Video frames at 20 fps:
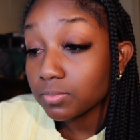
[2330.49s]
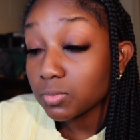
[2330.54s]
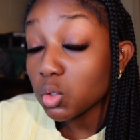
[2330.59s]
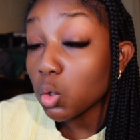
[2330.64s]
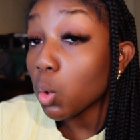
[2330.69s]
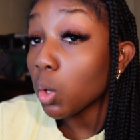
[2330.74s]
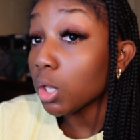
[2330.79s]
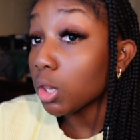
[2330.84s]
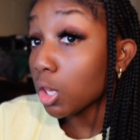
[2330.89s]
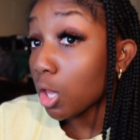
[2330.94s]

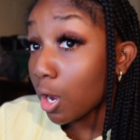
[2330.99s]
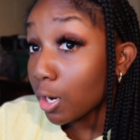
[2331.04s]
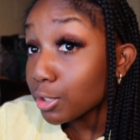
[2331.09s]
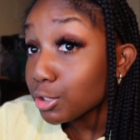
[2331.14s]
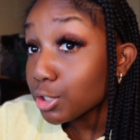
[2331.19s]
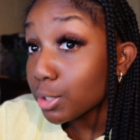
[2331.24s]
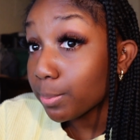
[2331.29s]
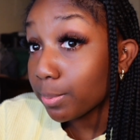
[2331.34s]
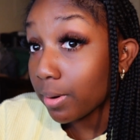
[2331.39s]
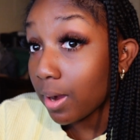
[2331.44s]
or
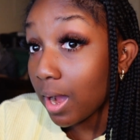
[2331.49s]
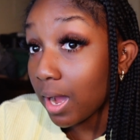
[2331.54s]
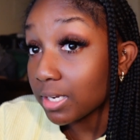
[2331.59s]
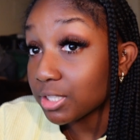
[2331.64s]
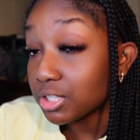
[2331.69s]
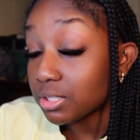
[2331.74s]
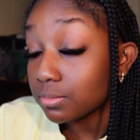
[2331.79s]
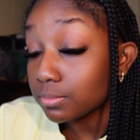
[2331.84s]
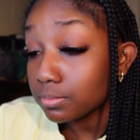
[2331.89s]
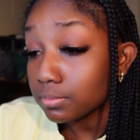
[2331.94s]
larger
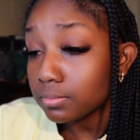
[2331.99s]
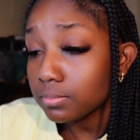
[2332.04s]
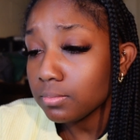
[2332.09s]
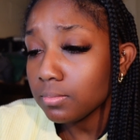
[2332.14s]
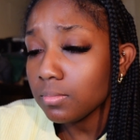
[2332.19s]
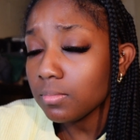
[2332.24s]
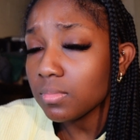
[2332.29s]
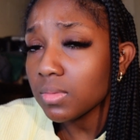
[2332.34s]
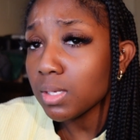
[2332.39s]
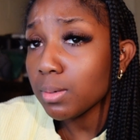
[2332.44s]

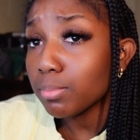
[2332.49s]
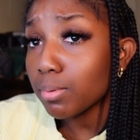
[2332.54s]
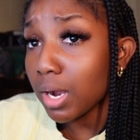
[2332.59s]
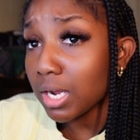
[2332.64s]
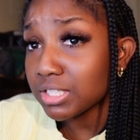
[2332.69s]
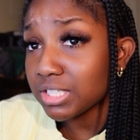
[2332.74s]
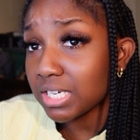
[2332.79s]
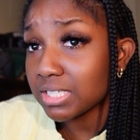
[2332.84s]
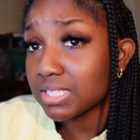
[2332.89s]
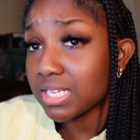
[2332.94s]

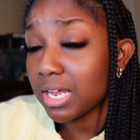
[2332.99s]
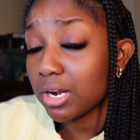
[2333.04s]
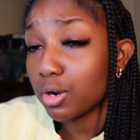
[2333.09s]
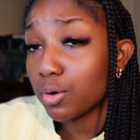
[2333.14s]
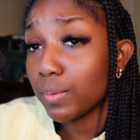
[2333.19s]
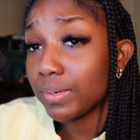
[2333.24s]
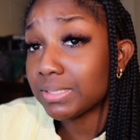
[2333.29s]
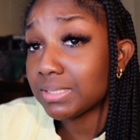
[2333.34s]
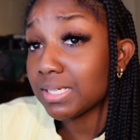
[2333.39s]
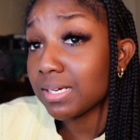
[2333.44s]
projects that are
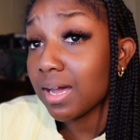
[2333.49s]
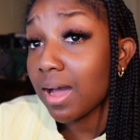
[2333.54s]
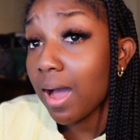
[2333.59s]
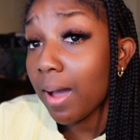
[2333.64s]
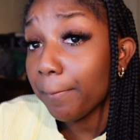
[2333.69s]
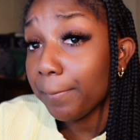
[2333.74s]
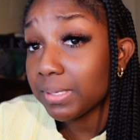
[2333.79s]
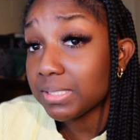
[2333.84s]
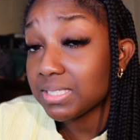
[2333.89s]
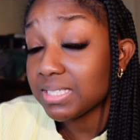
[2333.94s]
going to
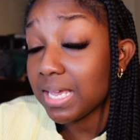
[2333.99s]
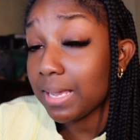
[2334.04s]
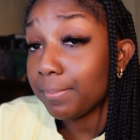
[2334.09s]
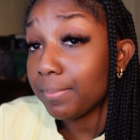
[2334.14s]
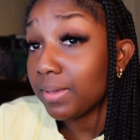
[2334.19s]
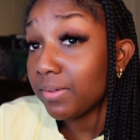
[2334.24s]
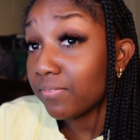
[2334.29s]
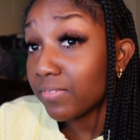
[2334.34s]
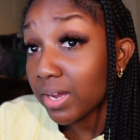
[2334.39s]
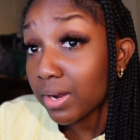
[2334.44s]
compensate
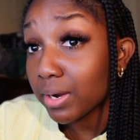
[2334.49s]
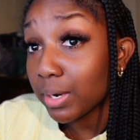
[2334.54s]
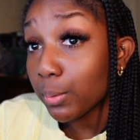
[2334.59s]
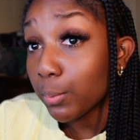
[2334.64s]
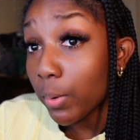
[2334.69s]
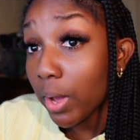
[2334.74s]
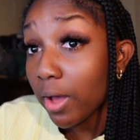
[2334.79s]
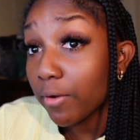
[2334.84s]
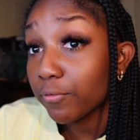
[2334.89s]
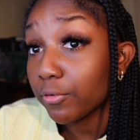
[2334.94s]
me very
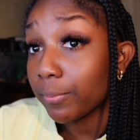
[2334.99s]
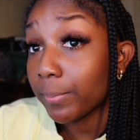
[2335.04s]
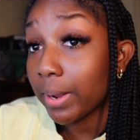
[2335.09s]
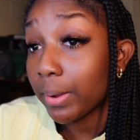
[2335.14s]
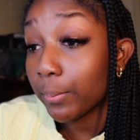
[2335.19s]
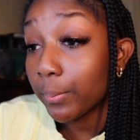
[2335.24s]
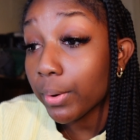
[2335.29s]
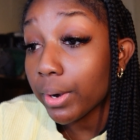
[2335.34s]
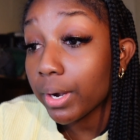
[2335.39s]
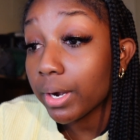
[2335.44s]
well for my
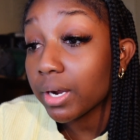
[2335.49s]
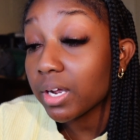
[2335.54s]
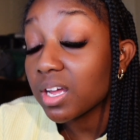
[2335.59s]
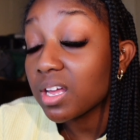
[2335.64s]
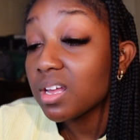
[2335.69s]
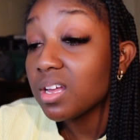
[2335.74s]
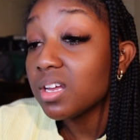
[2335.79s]
work,